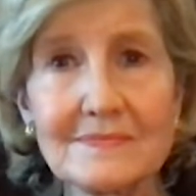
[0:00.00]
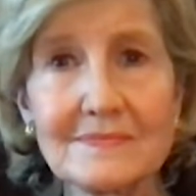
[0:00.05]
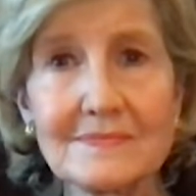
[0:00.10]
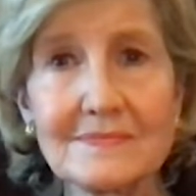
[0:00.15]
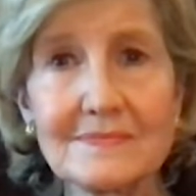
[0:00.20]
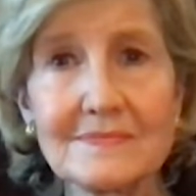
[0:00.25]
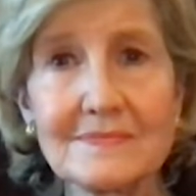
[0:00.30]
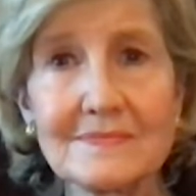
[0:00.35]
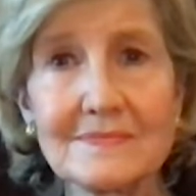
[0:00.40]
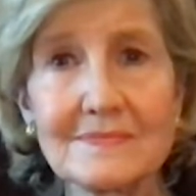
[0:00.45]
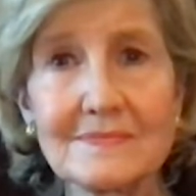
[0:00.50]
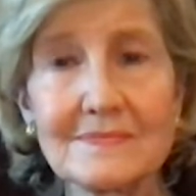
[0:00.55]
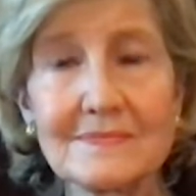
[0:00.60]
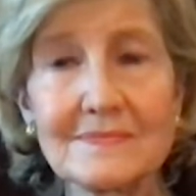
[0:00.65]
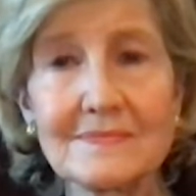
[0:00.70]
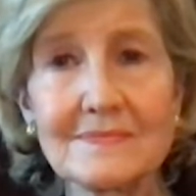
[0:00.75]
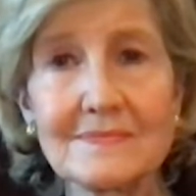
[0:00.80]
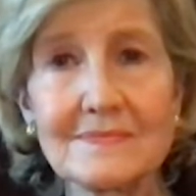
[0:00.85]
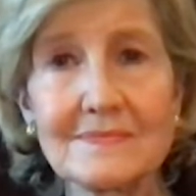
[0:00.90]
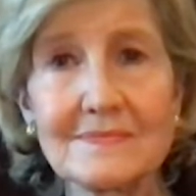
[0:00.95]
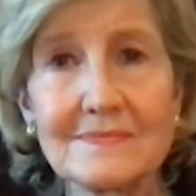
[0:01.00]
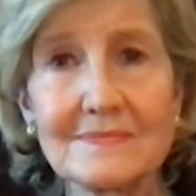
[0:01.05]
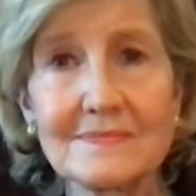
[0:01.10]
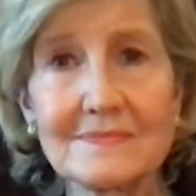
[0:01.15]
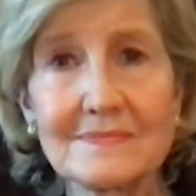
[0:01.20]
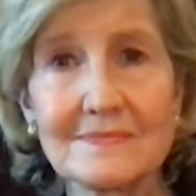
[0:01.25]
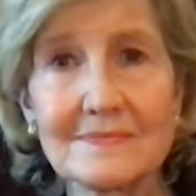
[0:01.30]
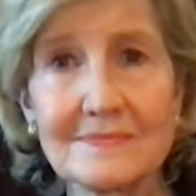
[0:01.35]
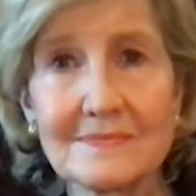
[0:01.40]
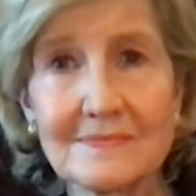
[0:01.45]

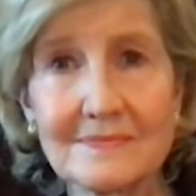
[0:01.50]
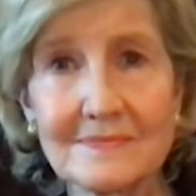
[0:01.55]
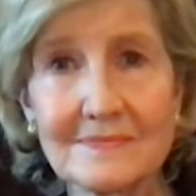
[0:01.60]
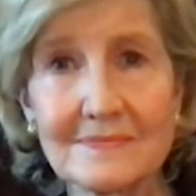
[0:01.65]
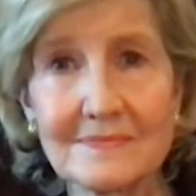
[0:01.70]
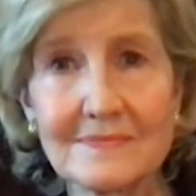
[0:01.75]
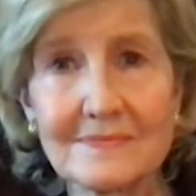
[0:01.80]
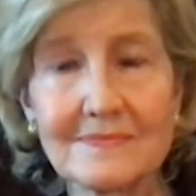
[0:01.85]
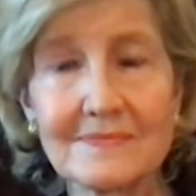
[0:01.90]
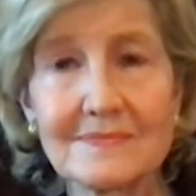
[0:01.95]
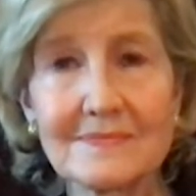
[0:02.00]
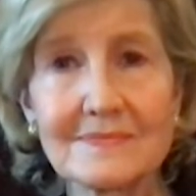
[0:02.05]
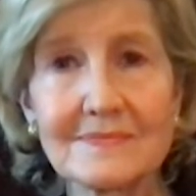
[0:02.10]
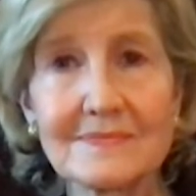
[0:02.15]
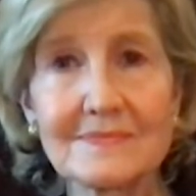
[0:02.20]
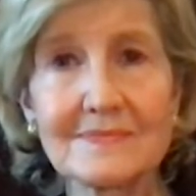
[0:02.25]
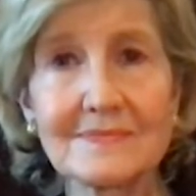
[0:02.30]
This person isn't speaking.